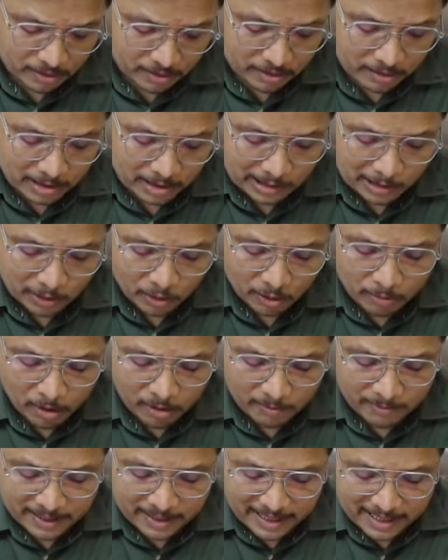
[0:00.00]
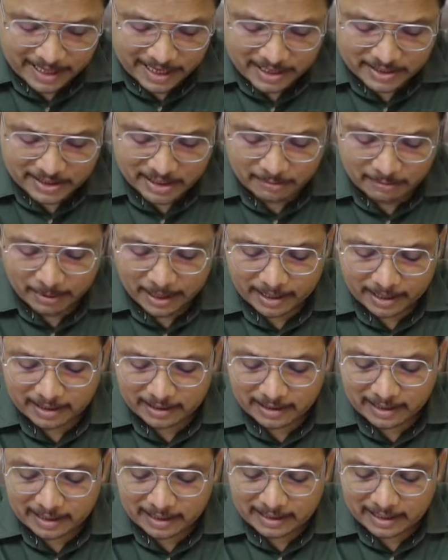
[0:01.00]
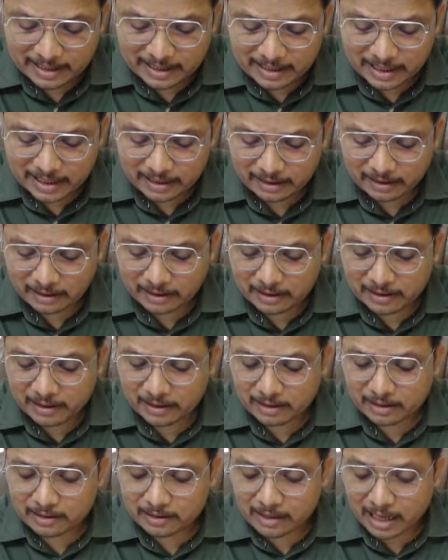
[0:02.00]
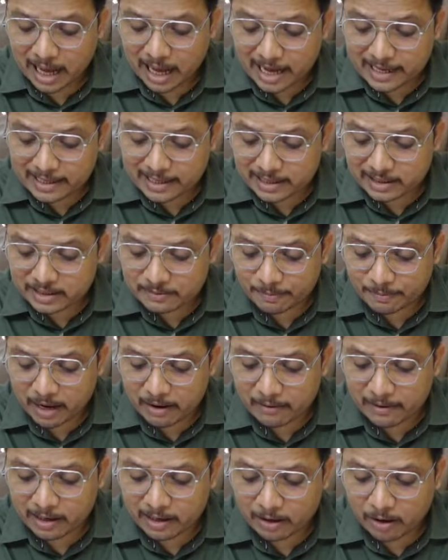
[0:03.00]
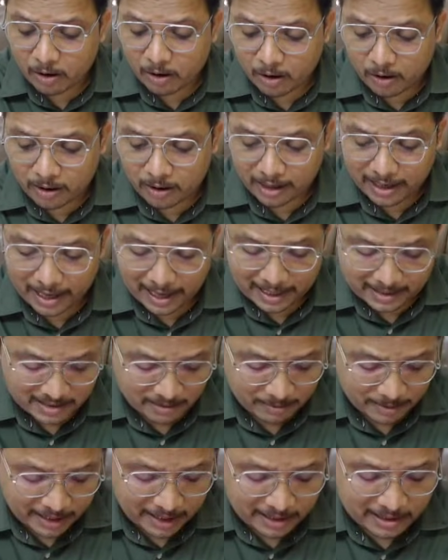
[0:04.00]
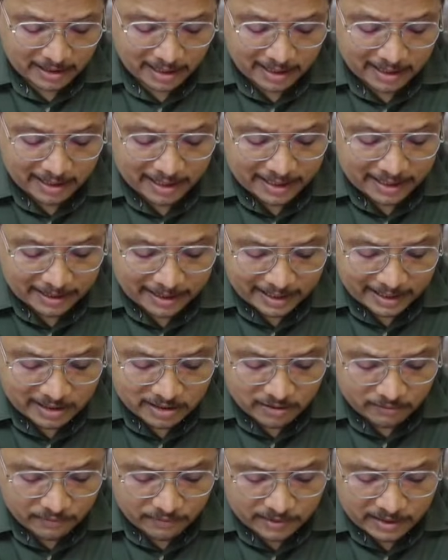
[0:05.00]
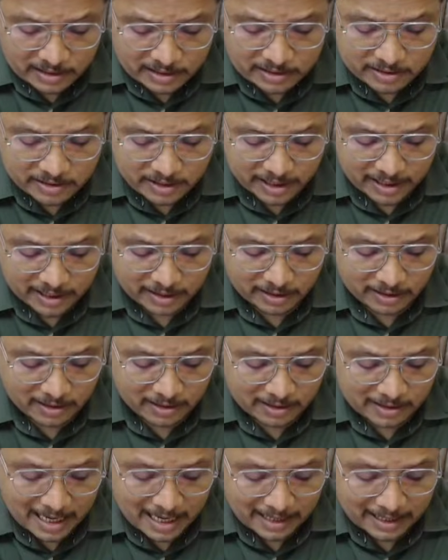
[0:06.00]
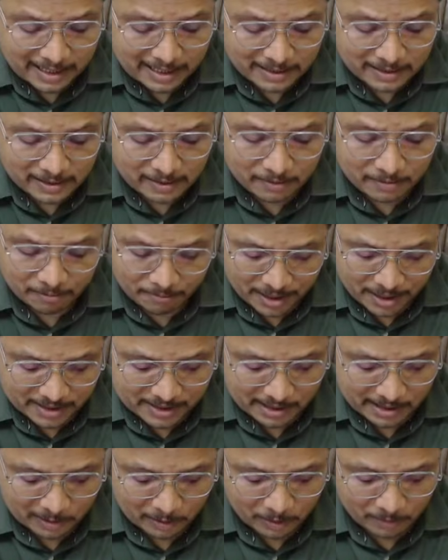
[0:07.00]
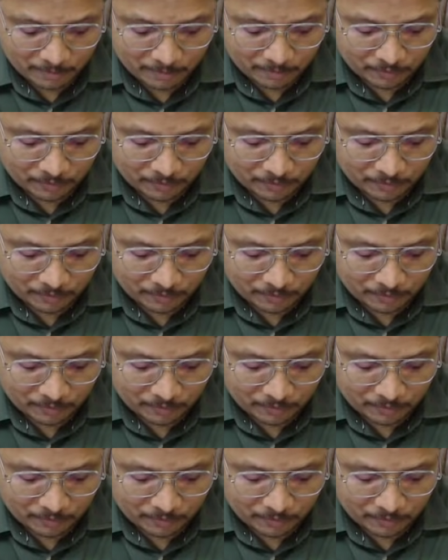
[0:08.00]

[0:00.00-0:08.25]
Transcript: the lobe of radiation pattern containing the highest power or exhibiting the greatest field strength that is major lobe.